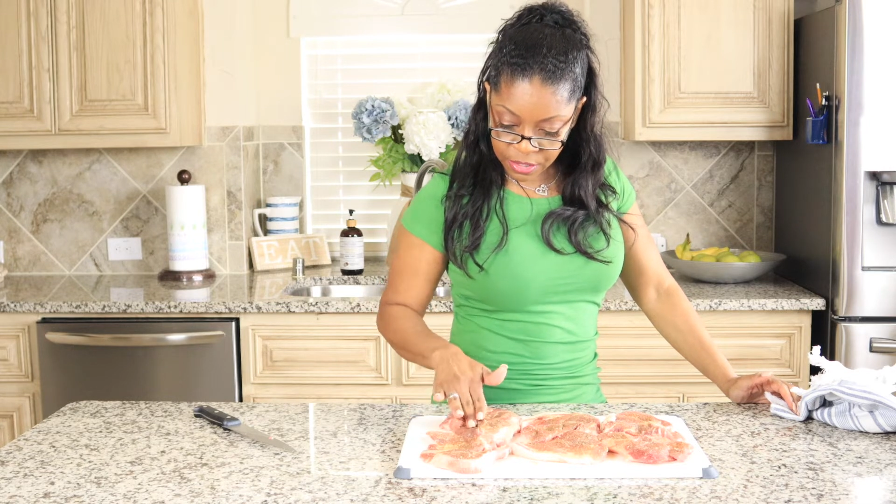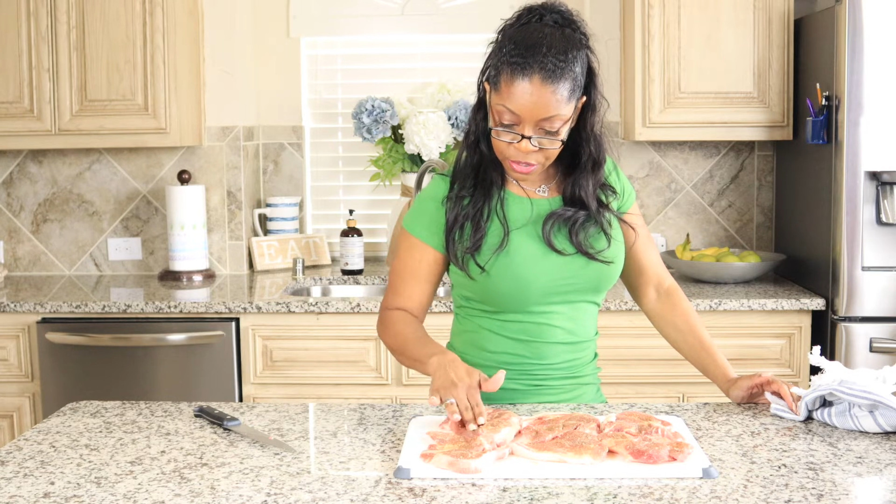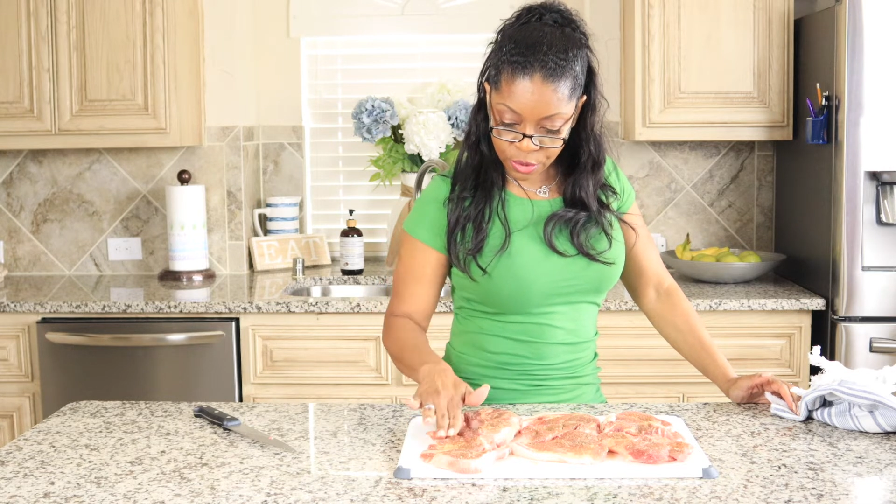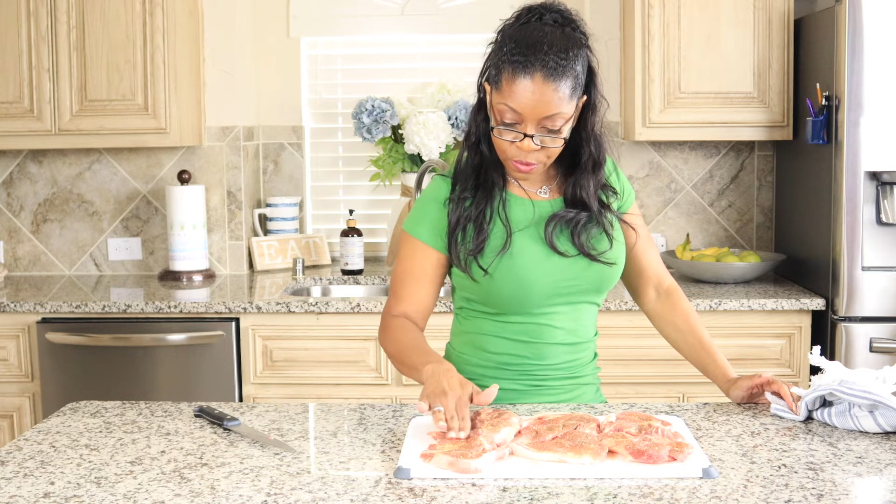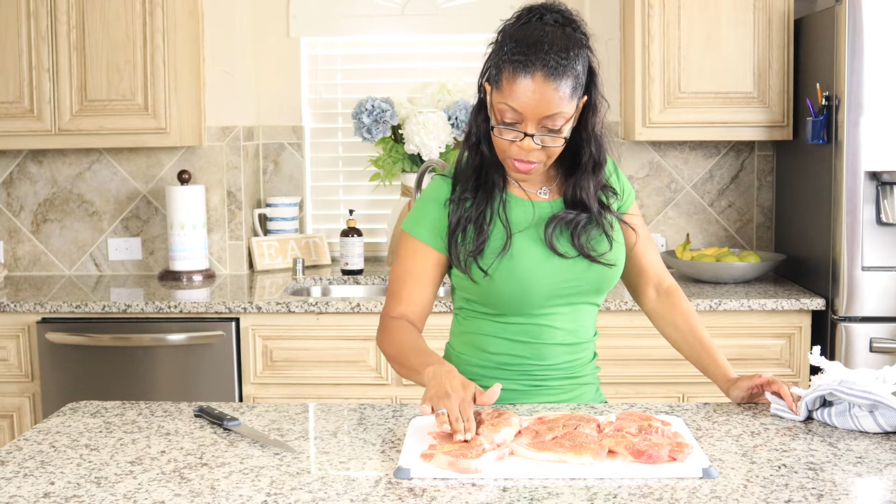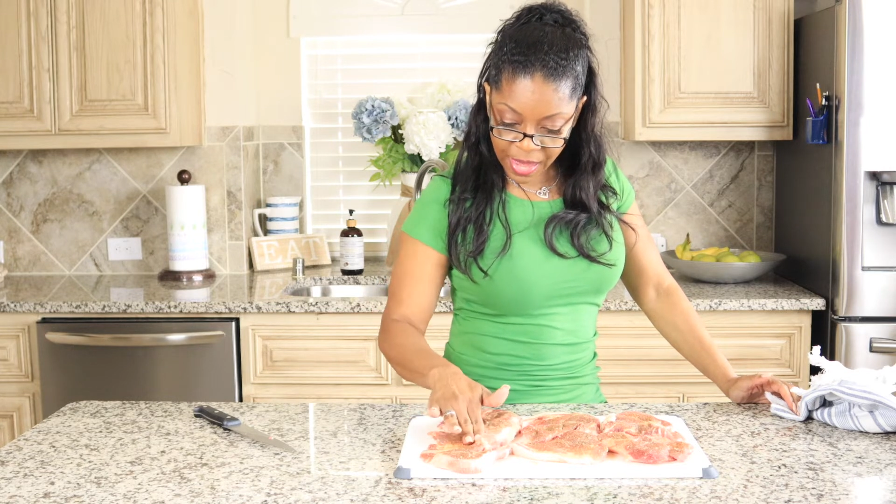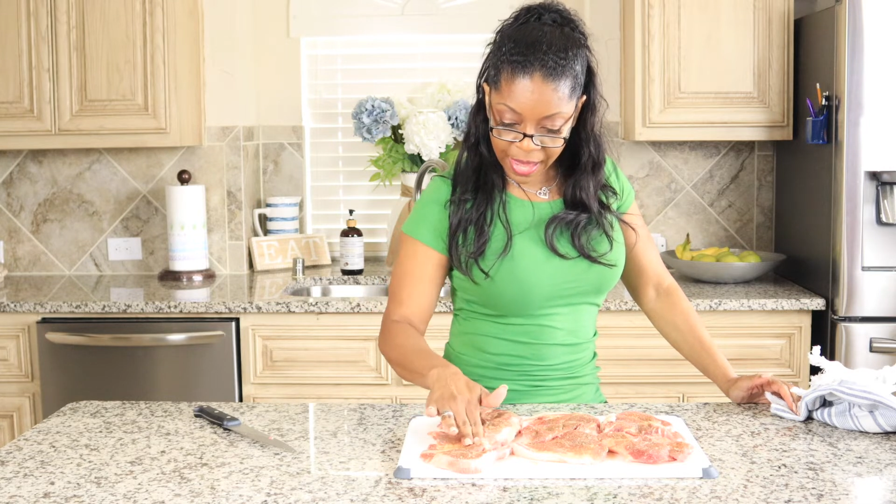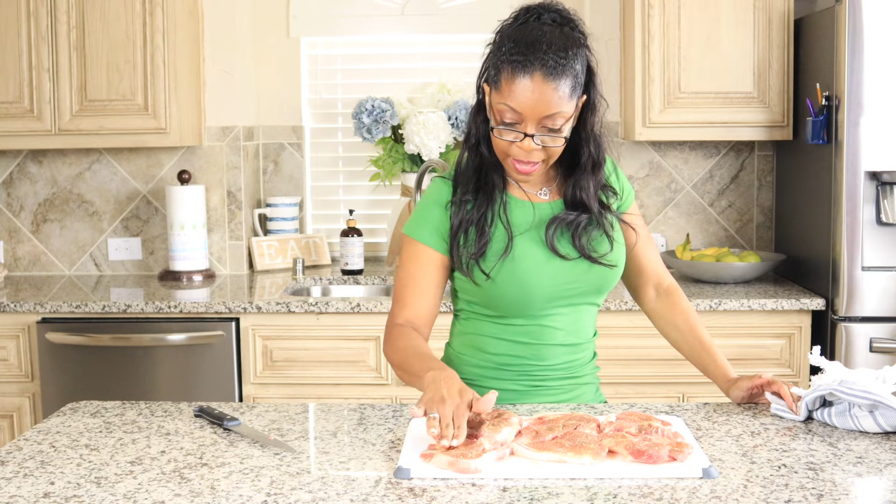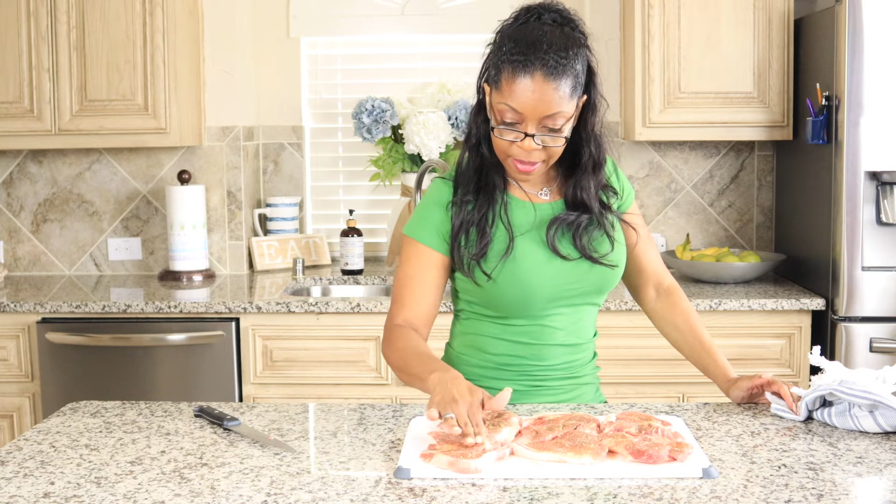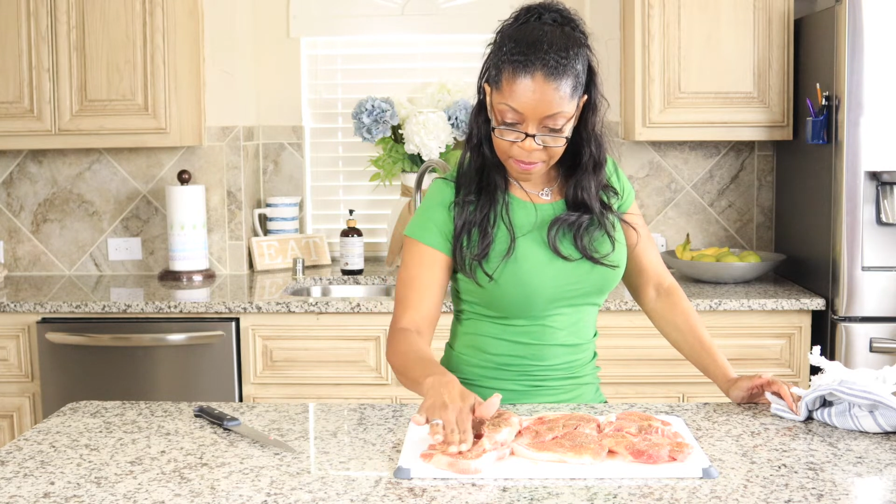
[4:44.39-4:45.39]
do
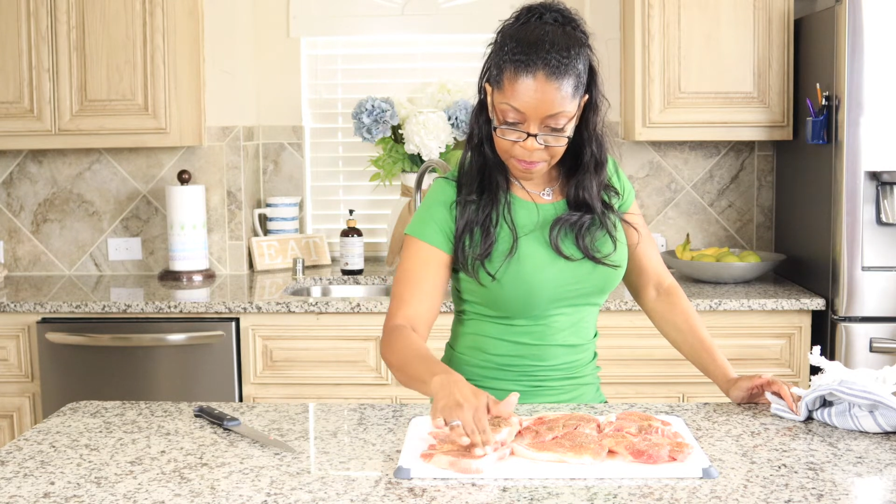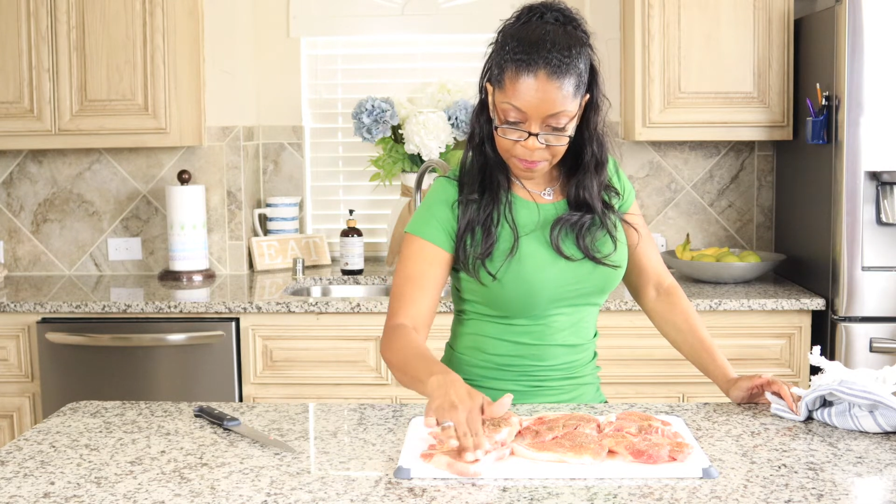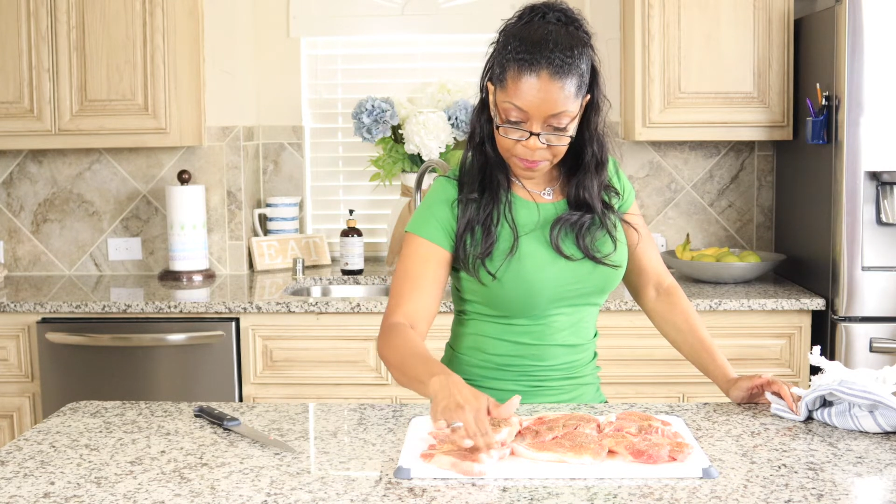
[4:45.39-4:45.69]
that,